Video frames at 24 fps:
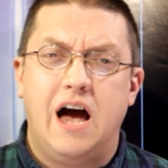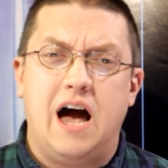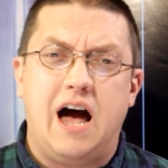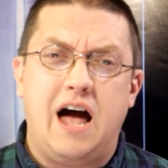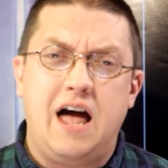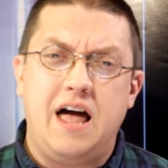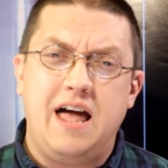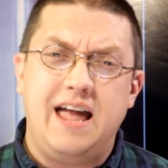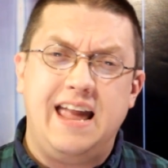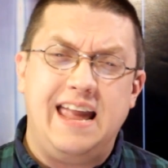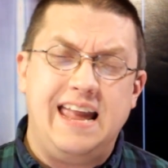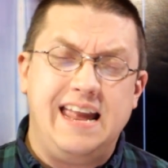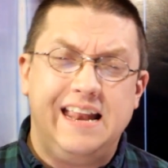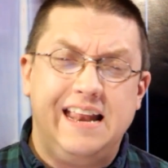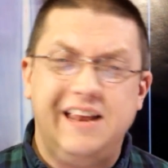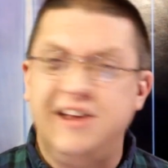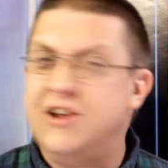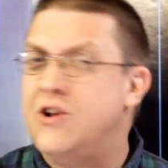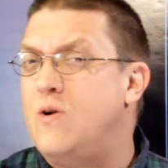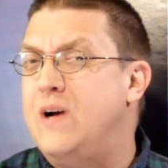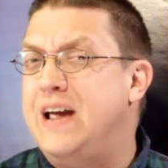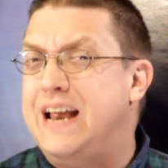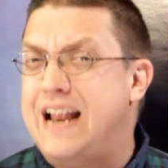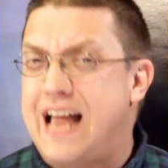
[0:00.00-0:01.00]

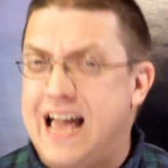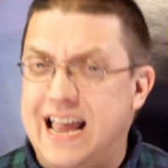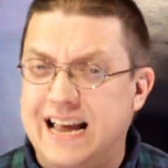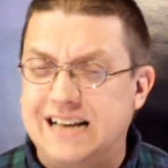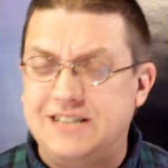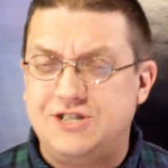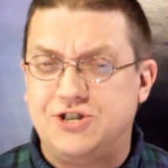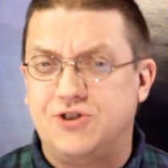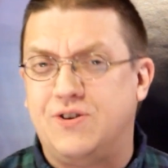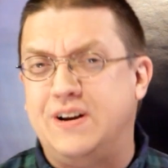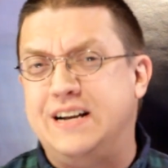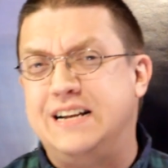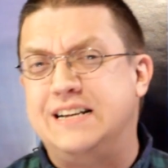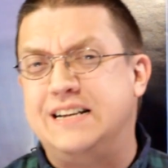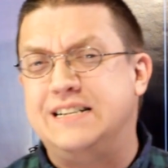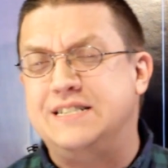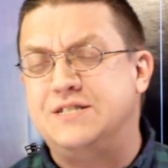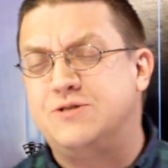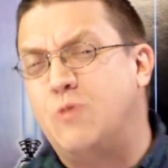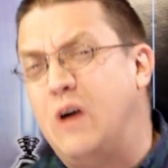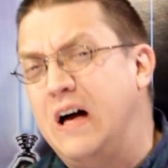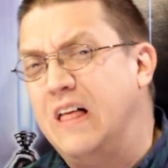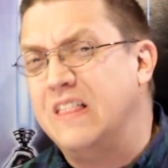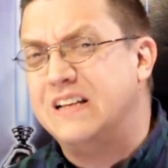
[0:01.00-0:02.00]
And I enjoyed it
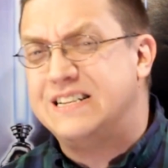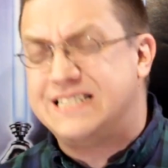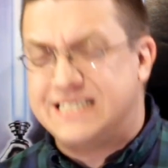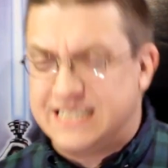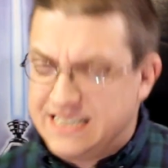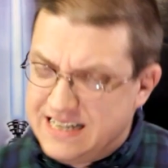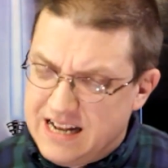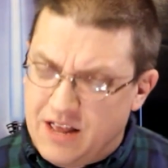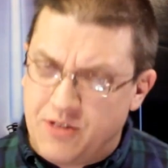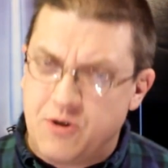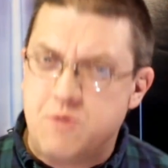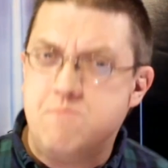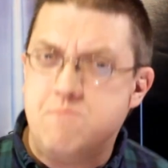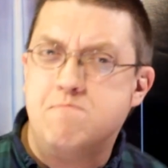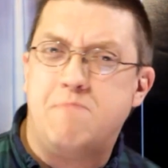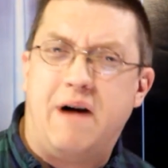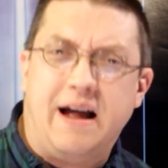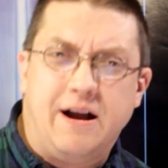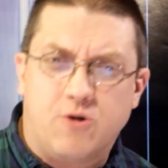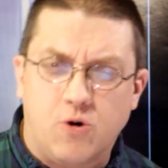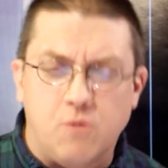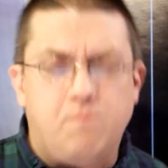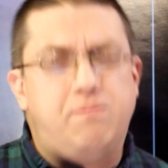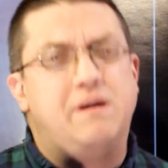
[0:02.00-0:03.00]
as well. This is another
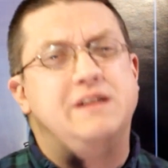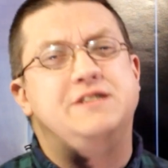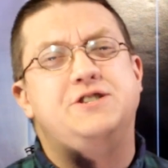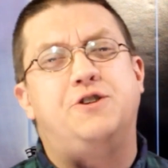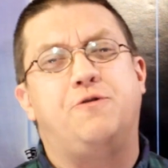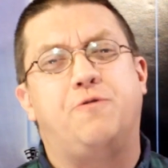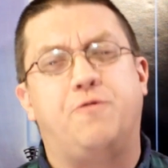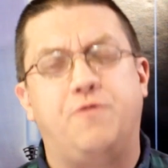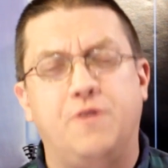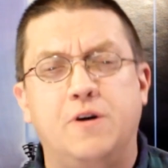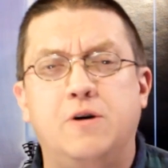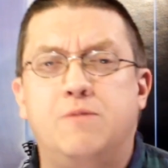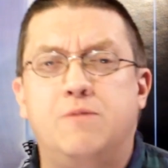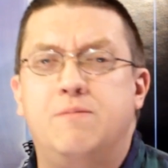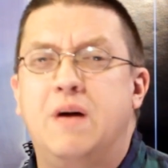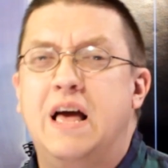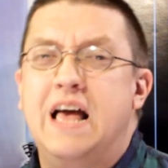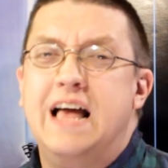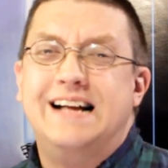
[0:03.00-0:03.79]
micro-budget film.